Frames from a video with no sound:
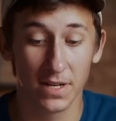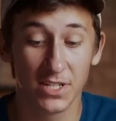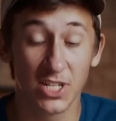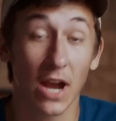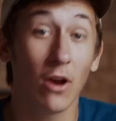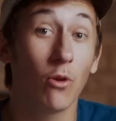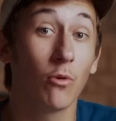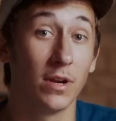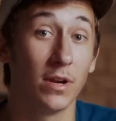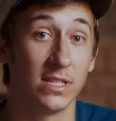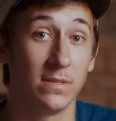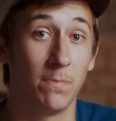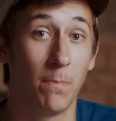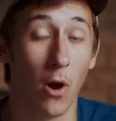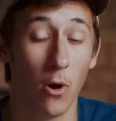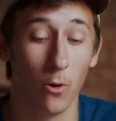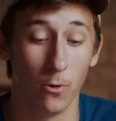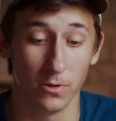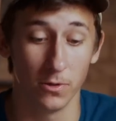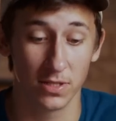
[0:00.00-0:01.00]
terrorist
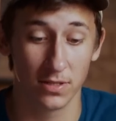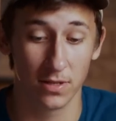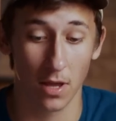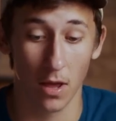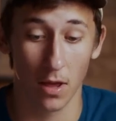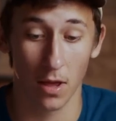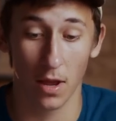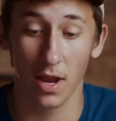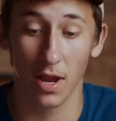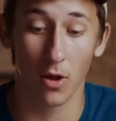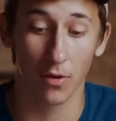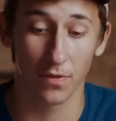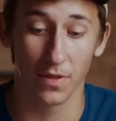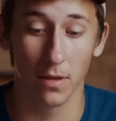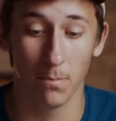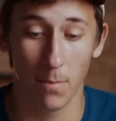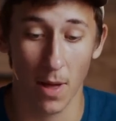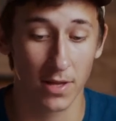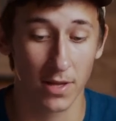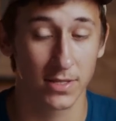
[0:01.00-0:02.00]
posts and on
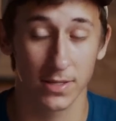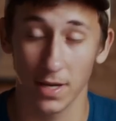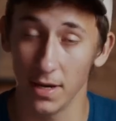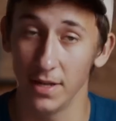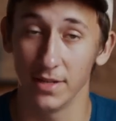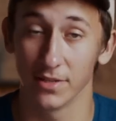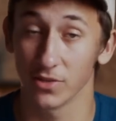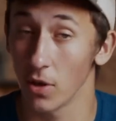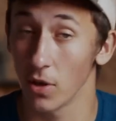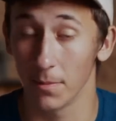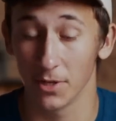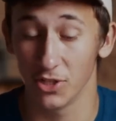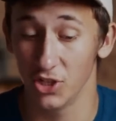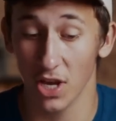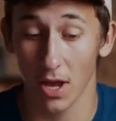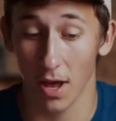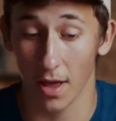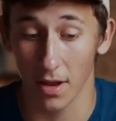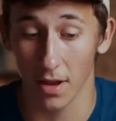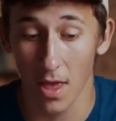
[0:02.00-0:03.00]
the Palestinian Islamic
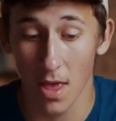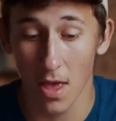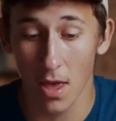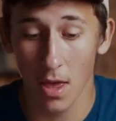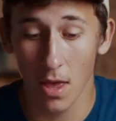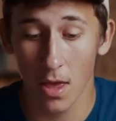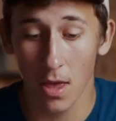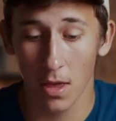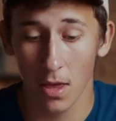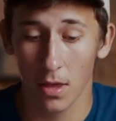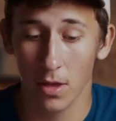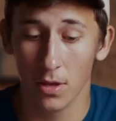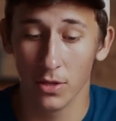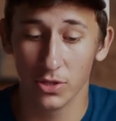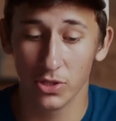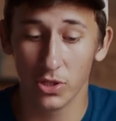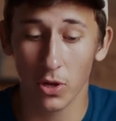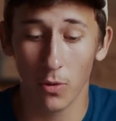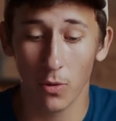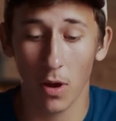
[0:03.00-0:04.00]
Jihad.
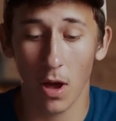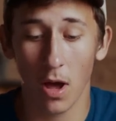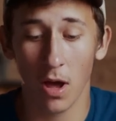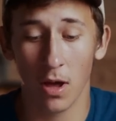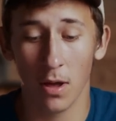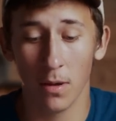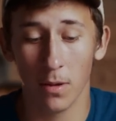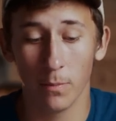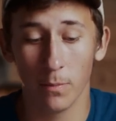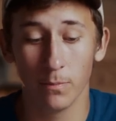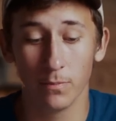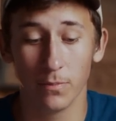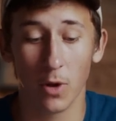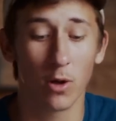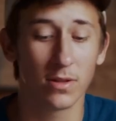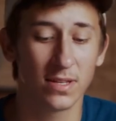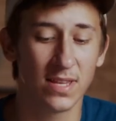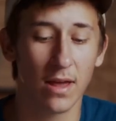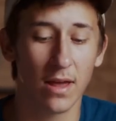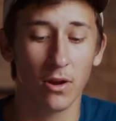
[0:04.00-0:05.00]
So
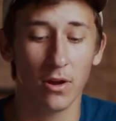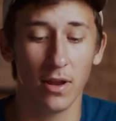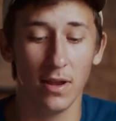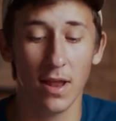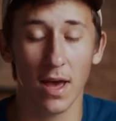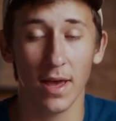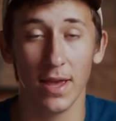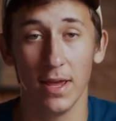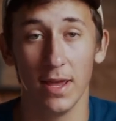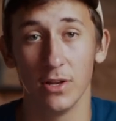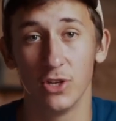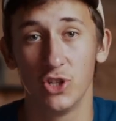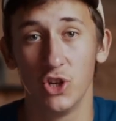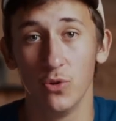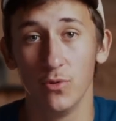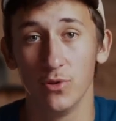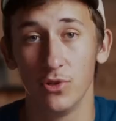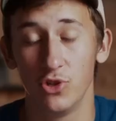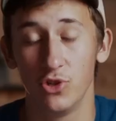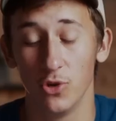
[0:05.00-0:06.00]
on Saturday night,
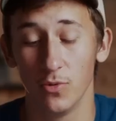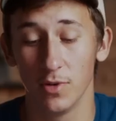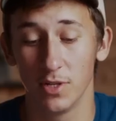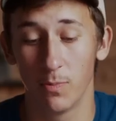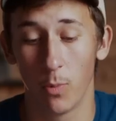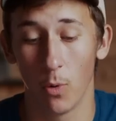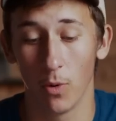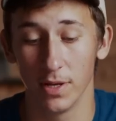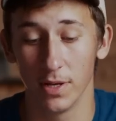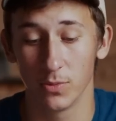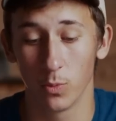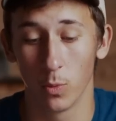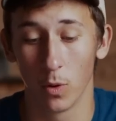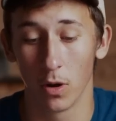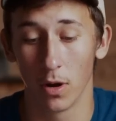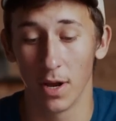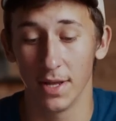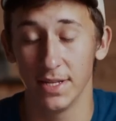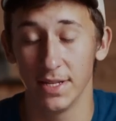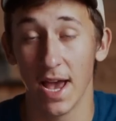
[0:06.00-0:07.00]
2 Jewish boys
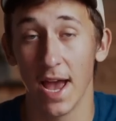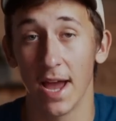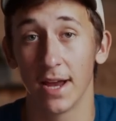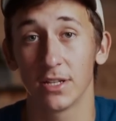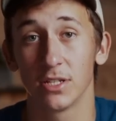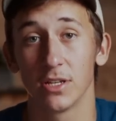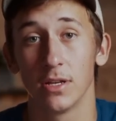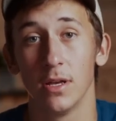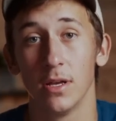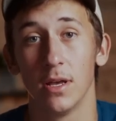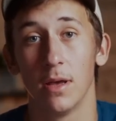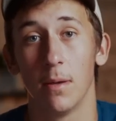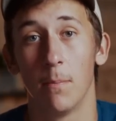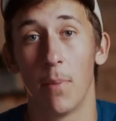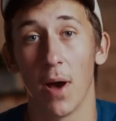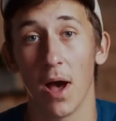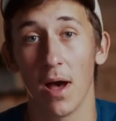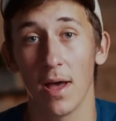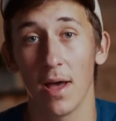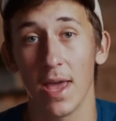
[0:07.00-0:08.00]
were attacked
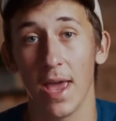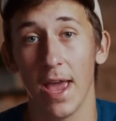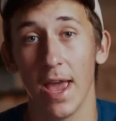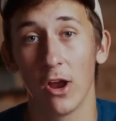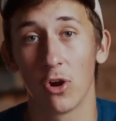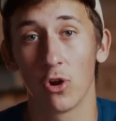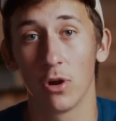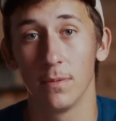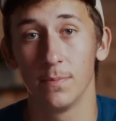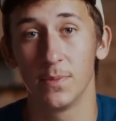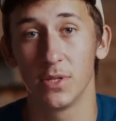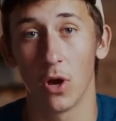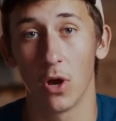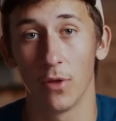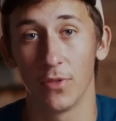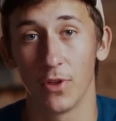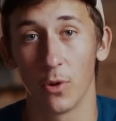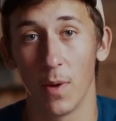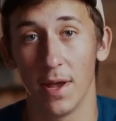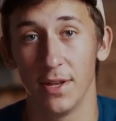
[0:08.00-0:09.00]
by Arabs
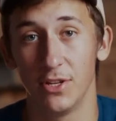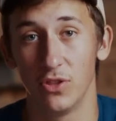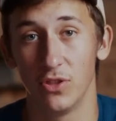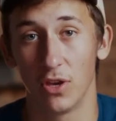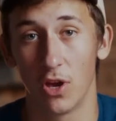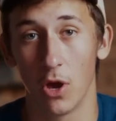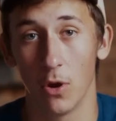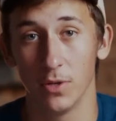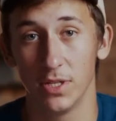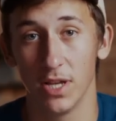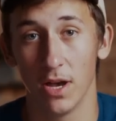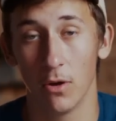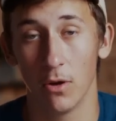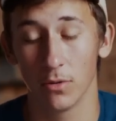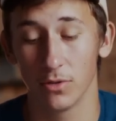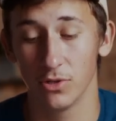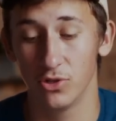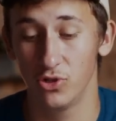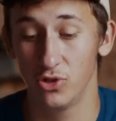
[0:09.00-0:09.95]
on their way to the Kotel